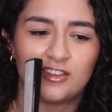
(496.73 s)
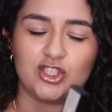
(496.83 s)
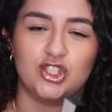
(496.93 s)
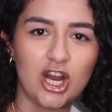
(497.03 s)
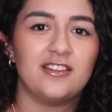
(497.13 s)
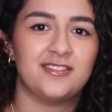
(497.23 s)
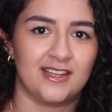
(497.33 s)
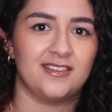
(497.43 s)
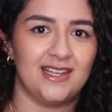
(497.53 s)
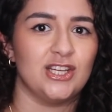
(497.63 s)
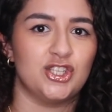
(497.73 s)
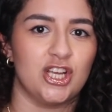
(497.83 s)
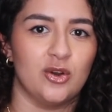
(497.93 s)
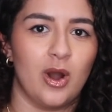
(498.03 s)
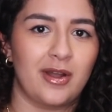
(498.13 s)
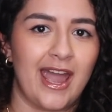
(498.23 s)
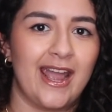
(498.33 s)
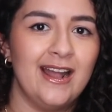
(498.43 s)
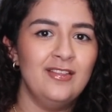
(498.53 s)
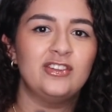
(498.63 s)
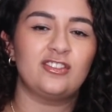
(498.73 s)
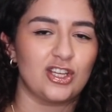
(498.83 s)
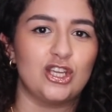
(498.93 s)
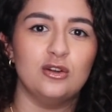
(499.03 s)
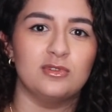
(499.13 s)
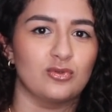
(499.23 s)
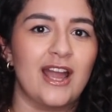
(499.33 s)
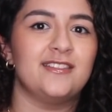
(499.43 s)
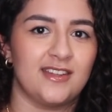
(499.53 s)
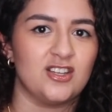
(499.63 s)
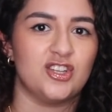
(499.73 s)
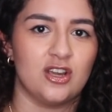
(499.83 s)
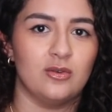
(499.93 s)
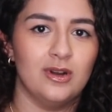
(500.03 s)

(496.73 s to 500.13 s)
a justice issue, okay? This is a human rights issue.